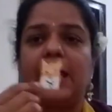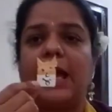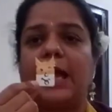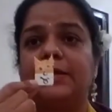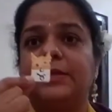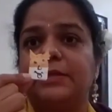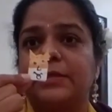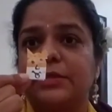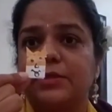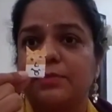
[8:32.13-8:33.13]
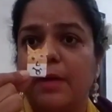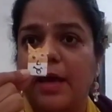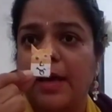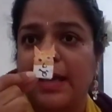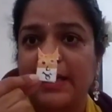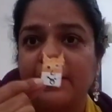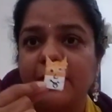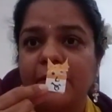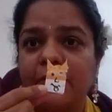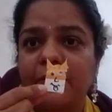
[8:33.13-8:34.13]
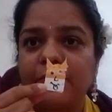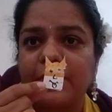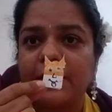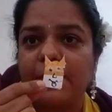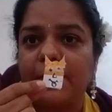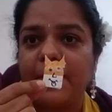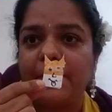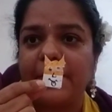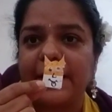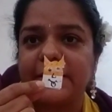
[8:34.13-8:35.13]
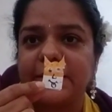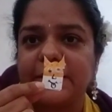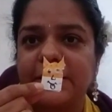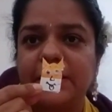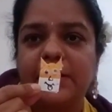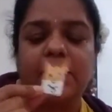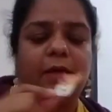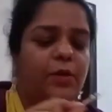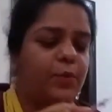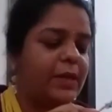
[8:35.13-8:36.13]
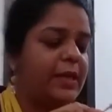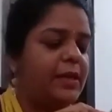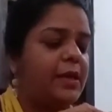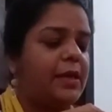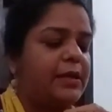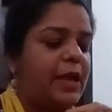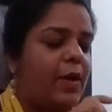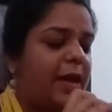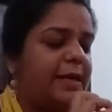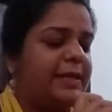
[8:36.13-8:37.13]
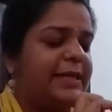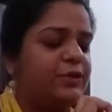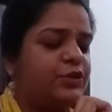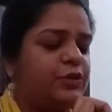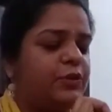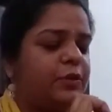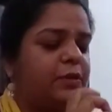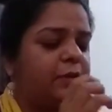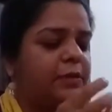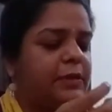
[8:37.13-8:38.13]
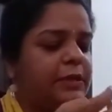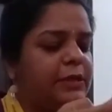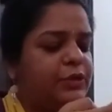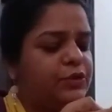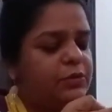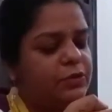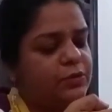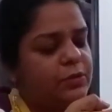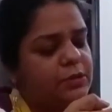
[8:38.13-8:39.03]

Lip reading: And this is my finger puppet. Okay, now I need to look into the